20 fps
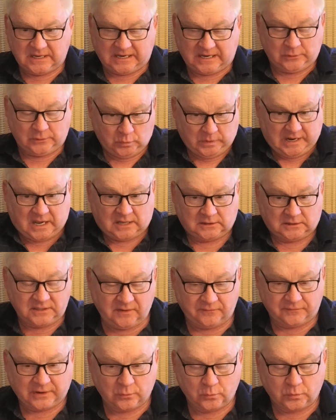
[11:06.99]
and we are
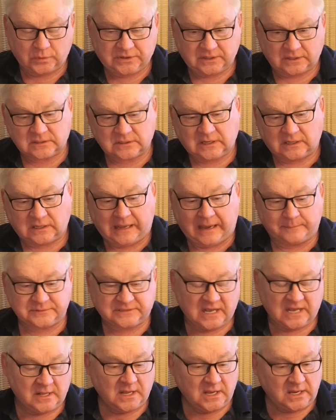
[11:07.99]
living within
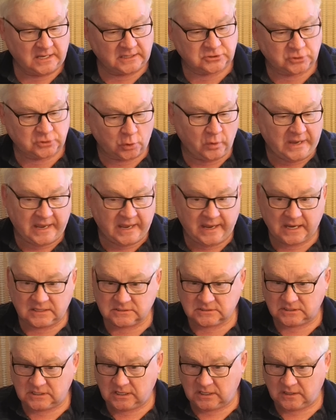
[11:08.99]
collapse. And so,
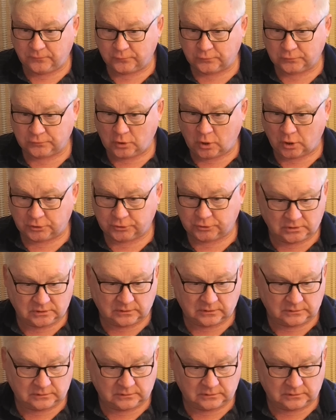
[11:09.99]
as if not